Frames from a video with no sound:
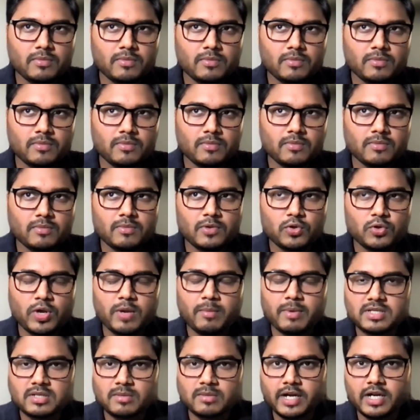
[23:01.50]
doing my summer
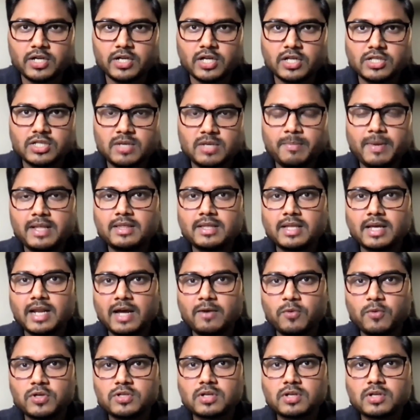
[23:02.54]
internship, and then I
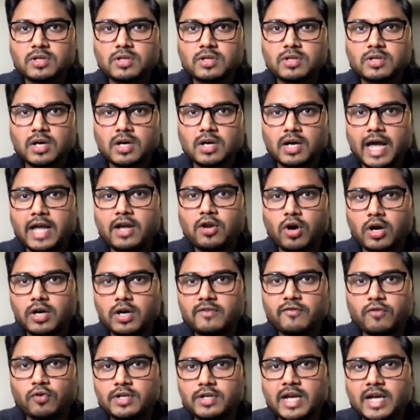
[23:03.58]
got a full
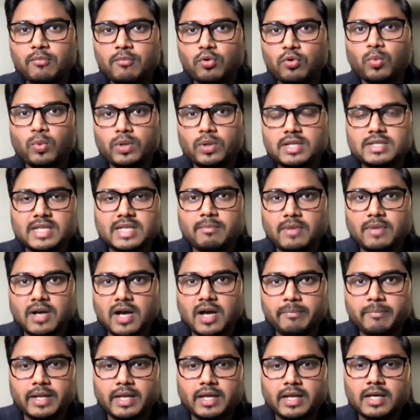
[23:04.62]
time role with the same
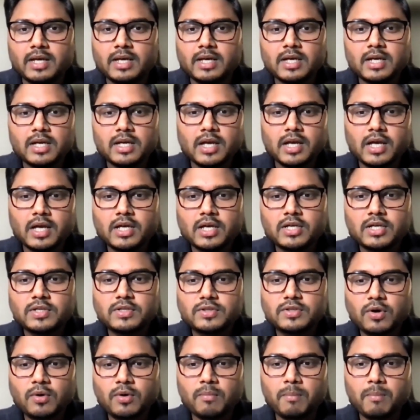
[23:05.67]
company.
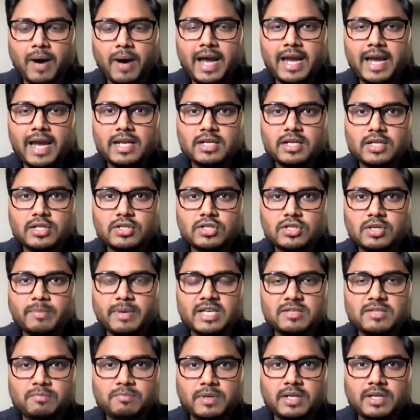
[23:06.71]
So my internship
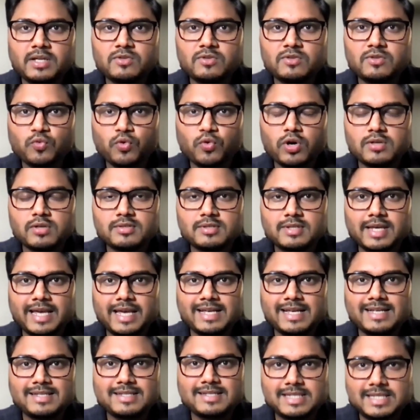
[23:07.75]
experience was
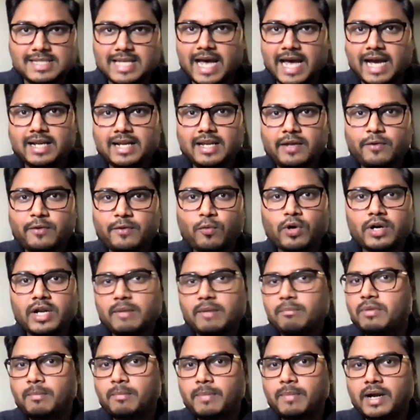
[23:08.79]
exactly what I
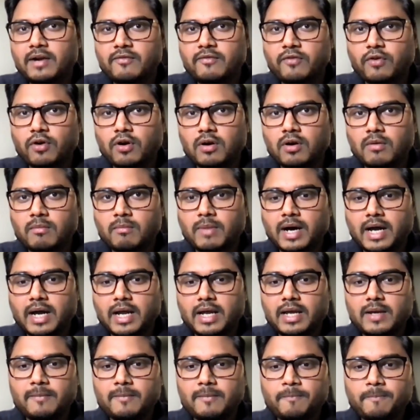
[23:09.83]
prepared for
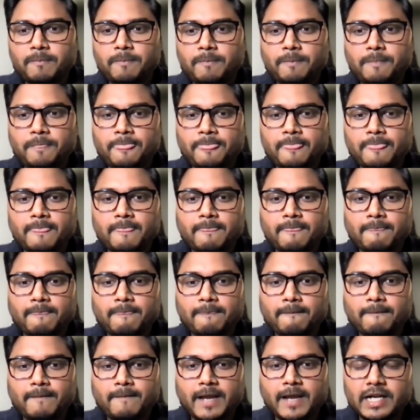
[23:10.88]
my
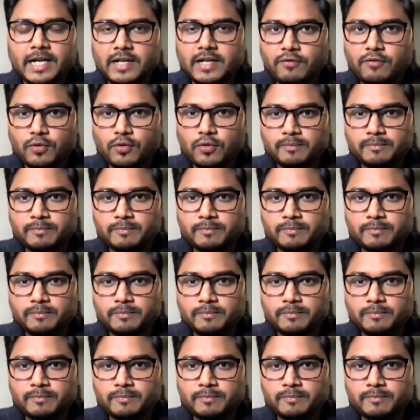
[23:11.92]
interview,